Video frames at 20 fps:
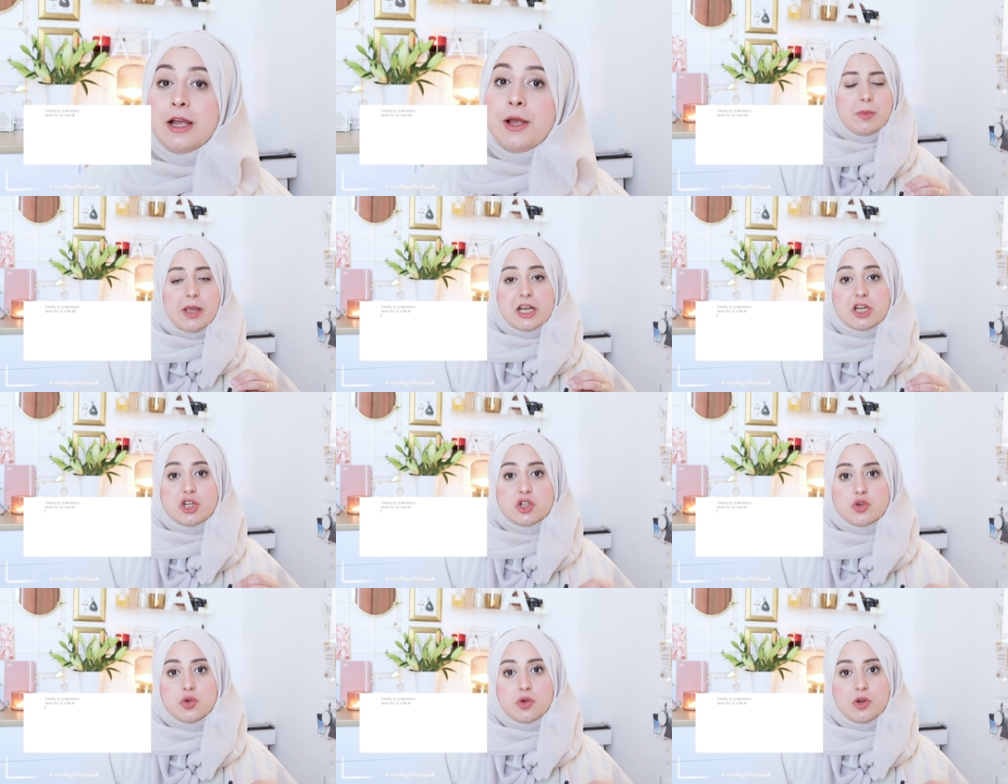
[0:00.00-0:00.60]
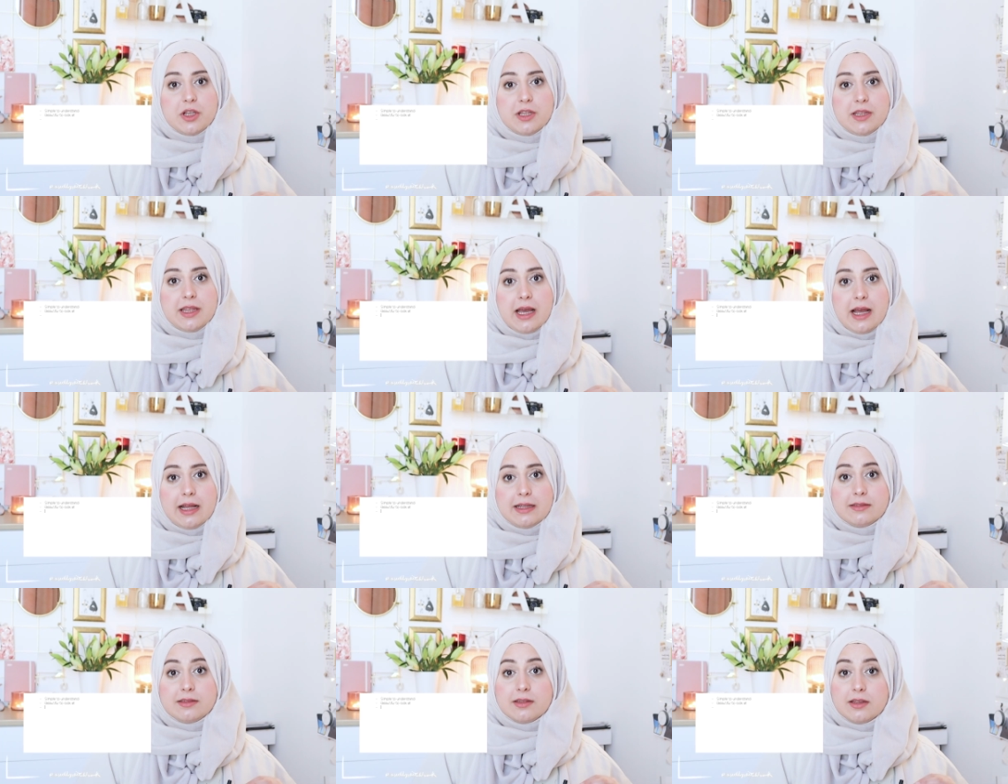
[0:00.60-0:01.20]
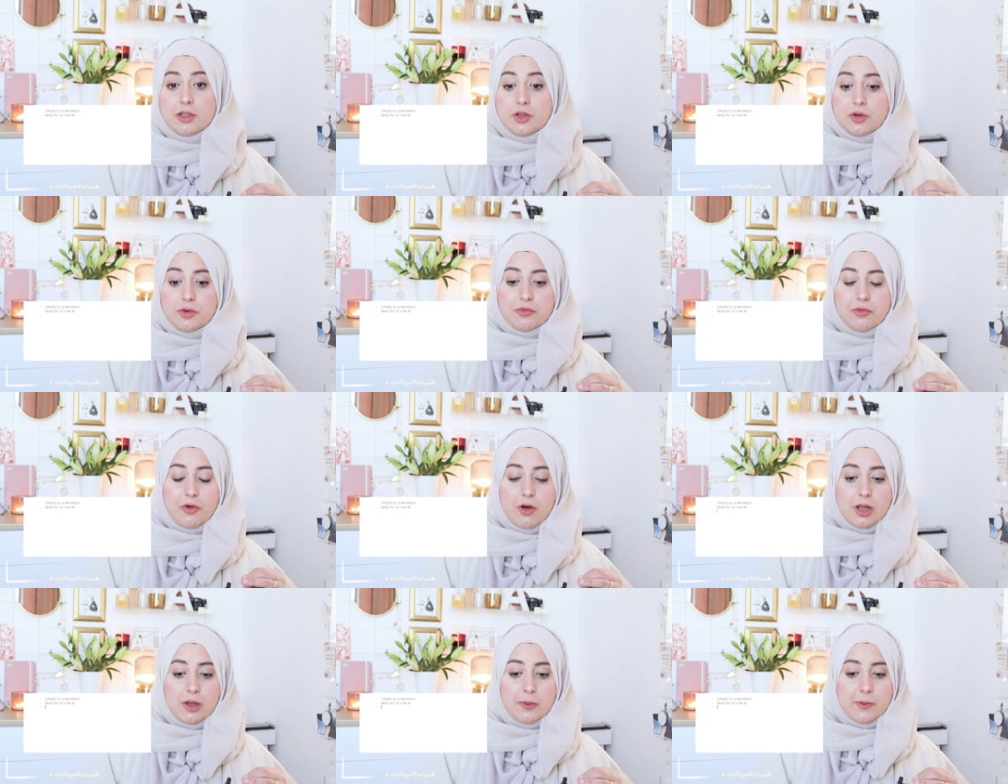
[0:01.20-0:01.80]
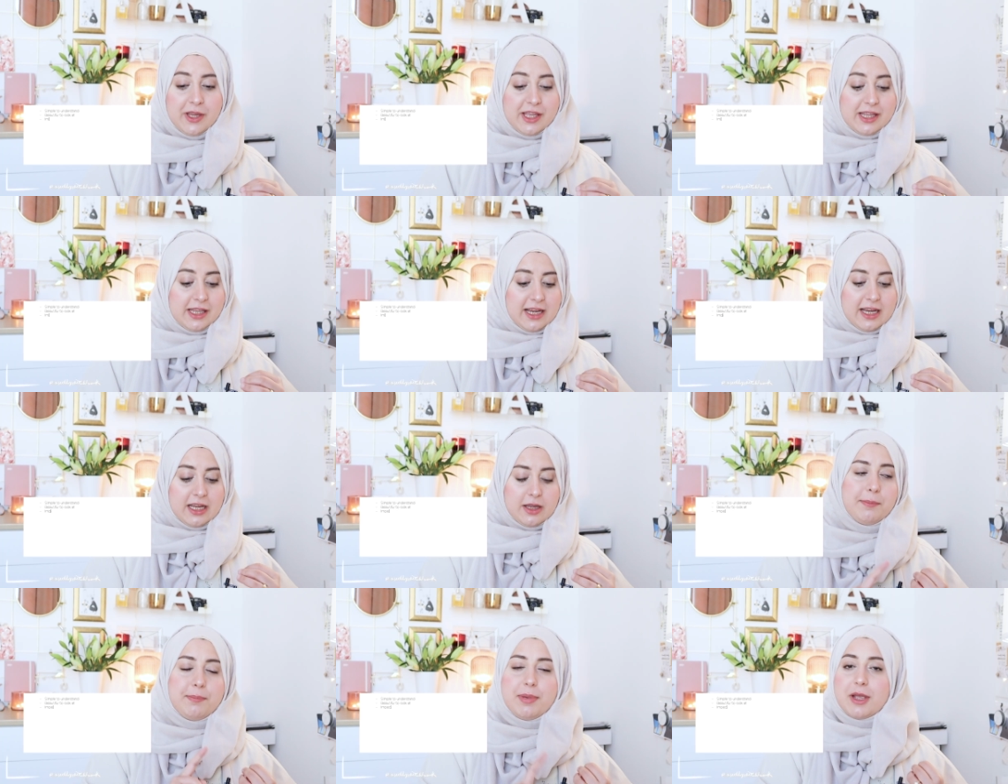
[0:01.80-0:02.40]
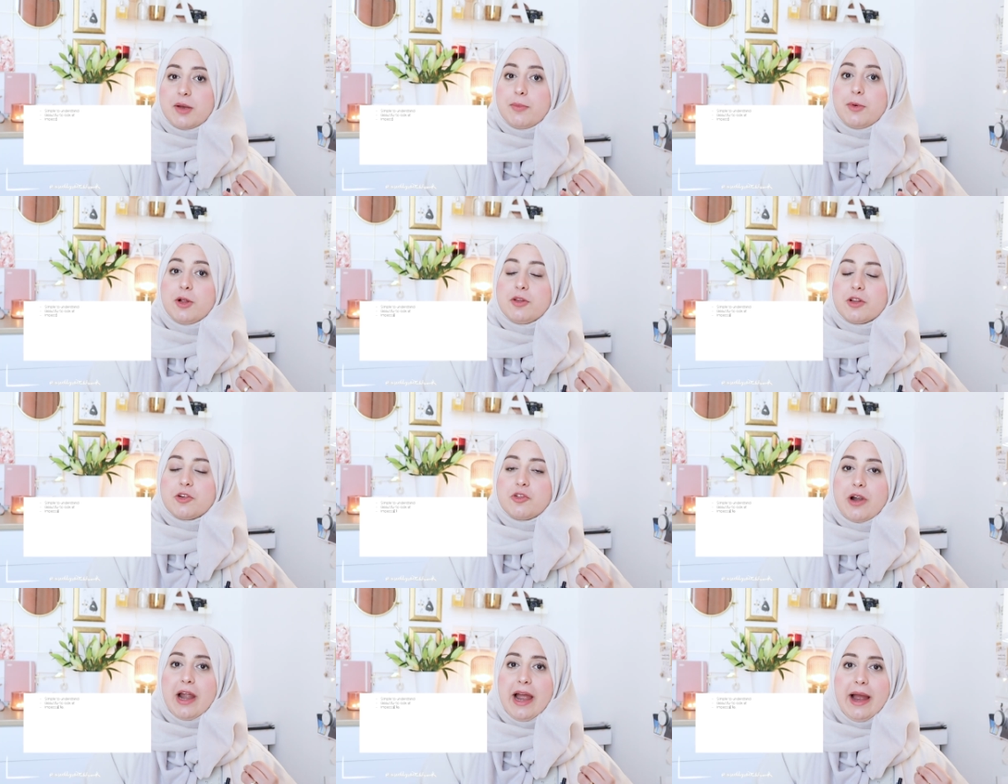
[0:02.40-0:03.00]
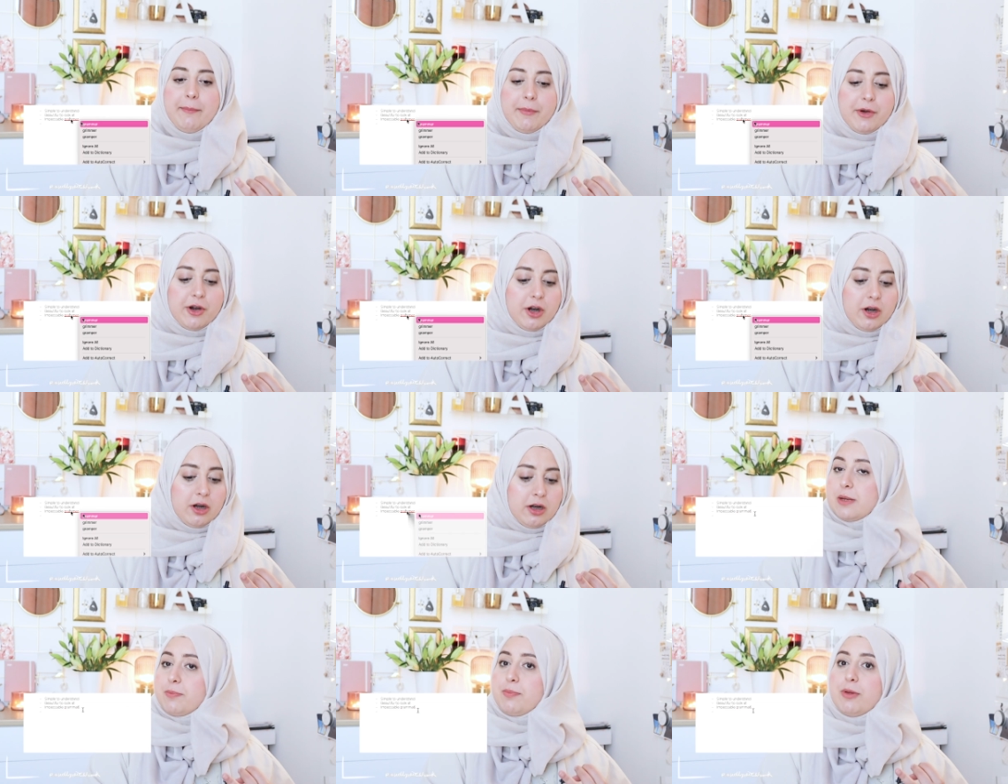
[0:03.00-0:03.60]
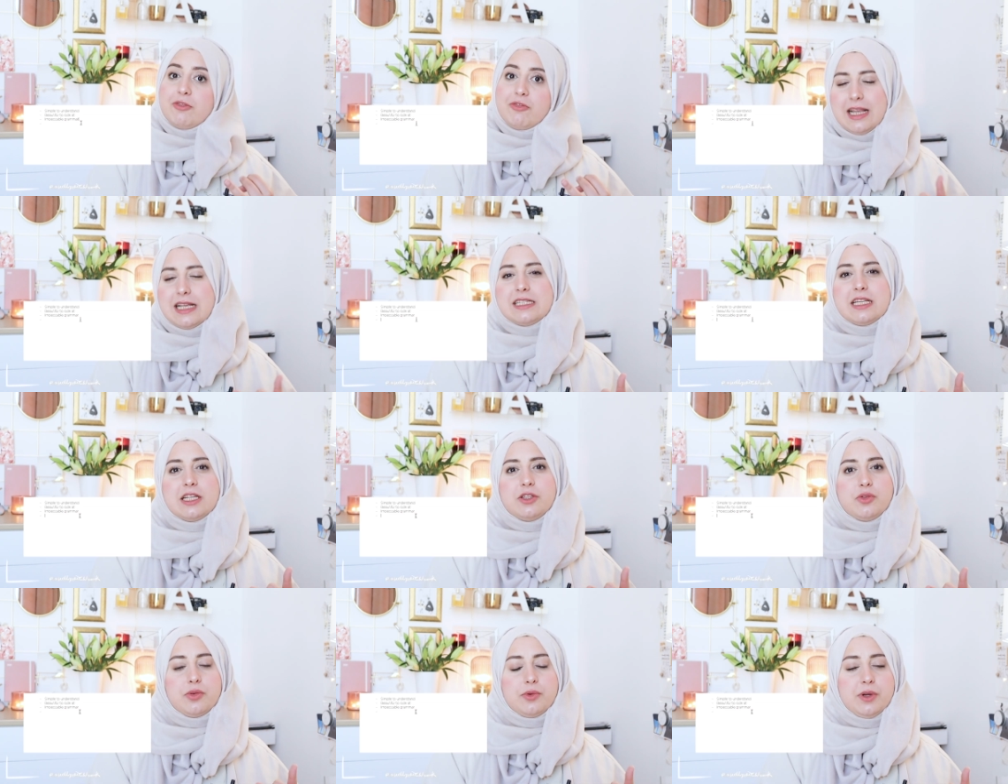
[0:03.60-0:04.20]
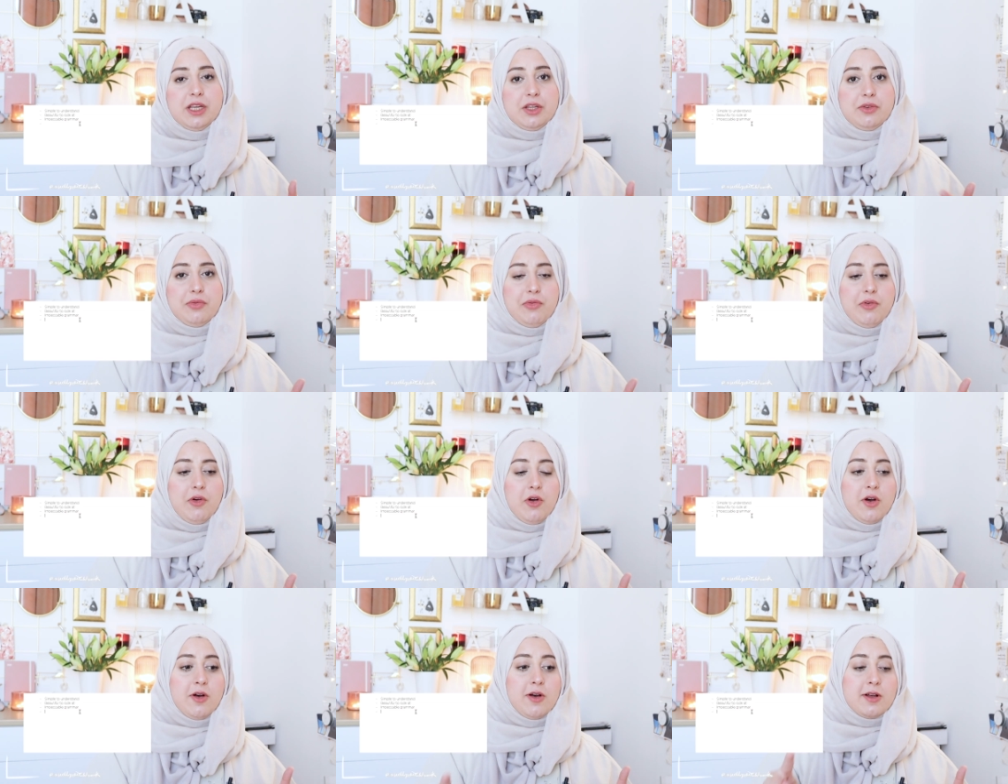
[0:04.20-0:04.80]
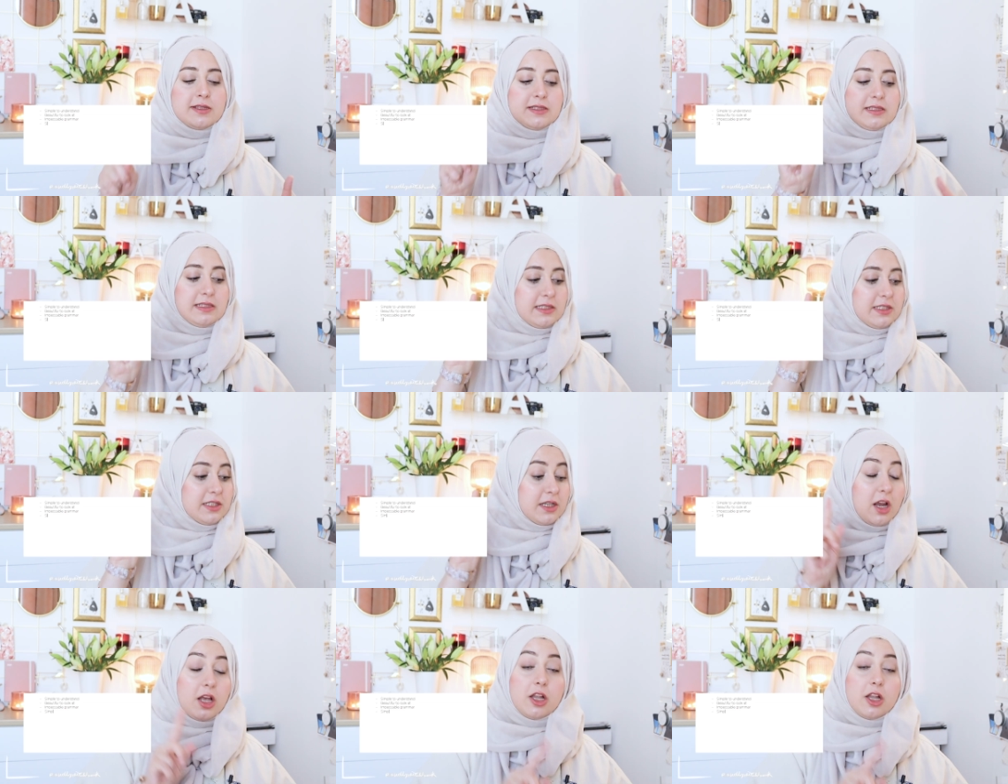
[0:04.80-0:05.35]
To make sure that you're following like impeccable grammar, simple, easy to read fonts,